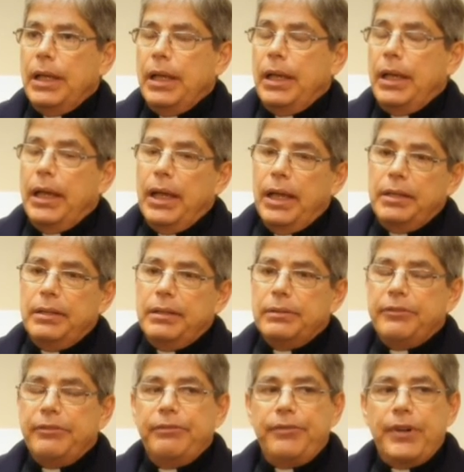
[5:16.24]
And
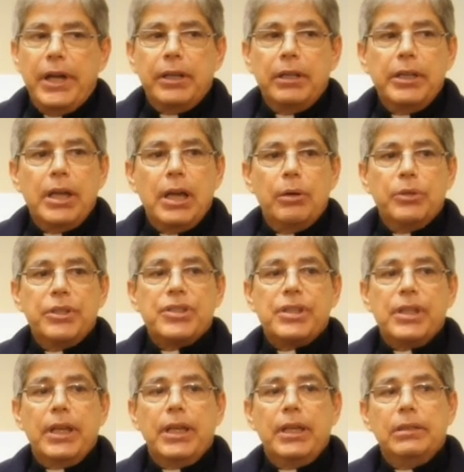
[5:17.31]
finally, I would
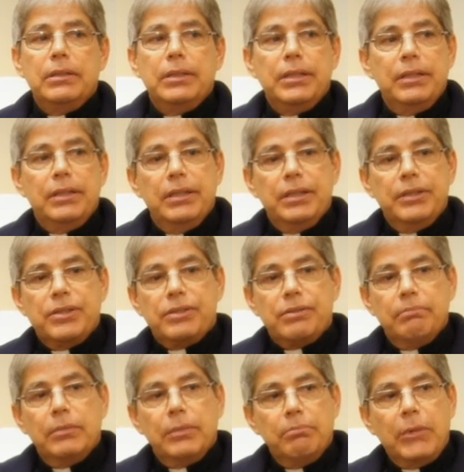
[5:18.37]
say it's
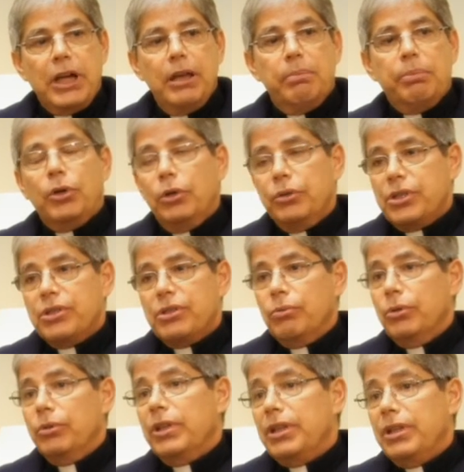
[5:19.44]
my approach is
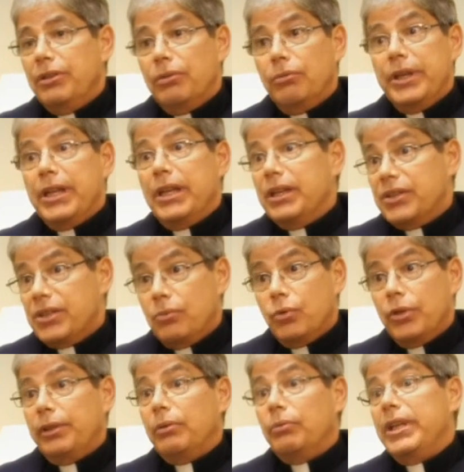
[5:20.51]
rooted in the readings and
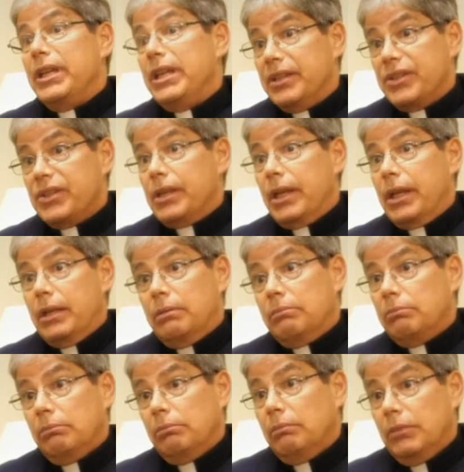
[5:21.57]
what the readings say.
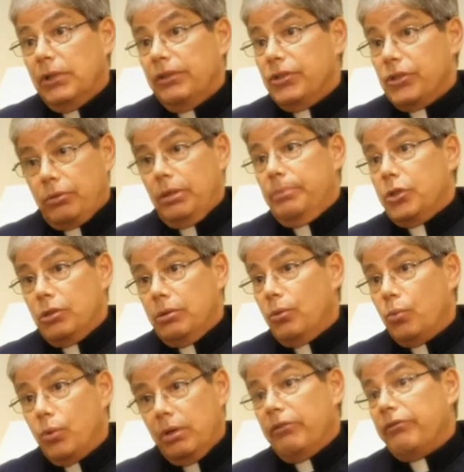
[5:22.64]
The scripture, the
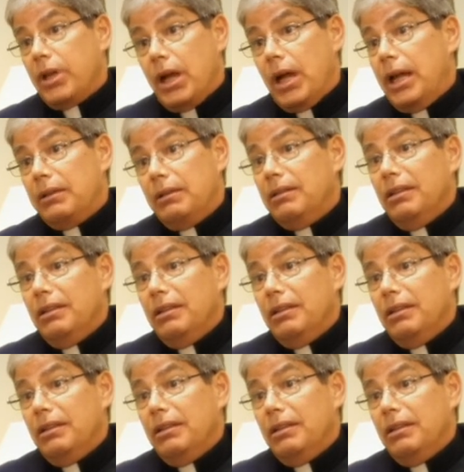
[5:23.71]
word of God,